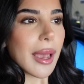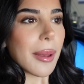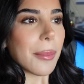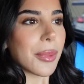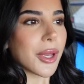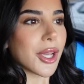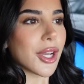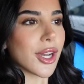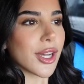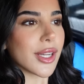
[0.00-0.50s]

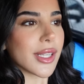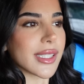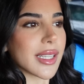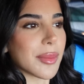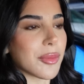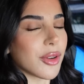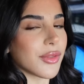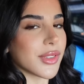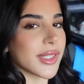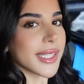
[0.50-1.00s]
because
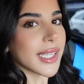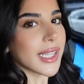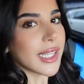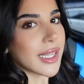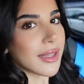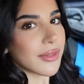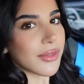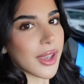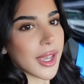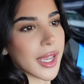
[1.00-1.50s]
I'm obviously
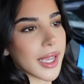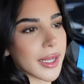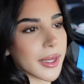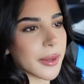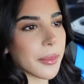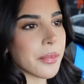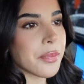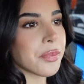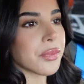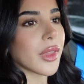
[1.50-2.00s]
leaving
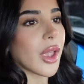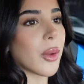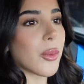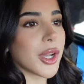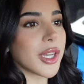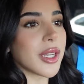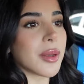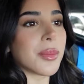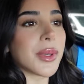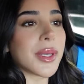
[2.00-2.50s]
and we're
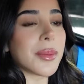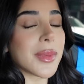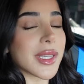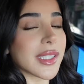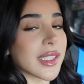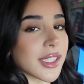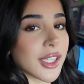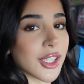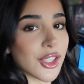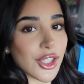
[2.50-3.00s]
gonna be
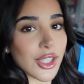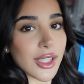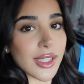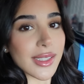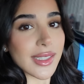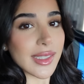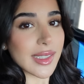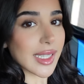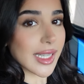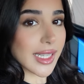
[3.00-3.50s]
missing each other
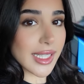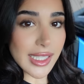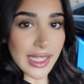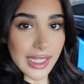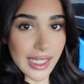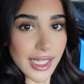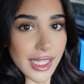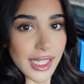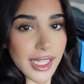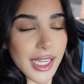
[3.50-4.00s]

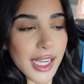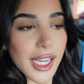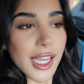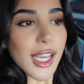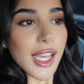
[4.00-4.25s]
dearly.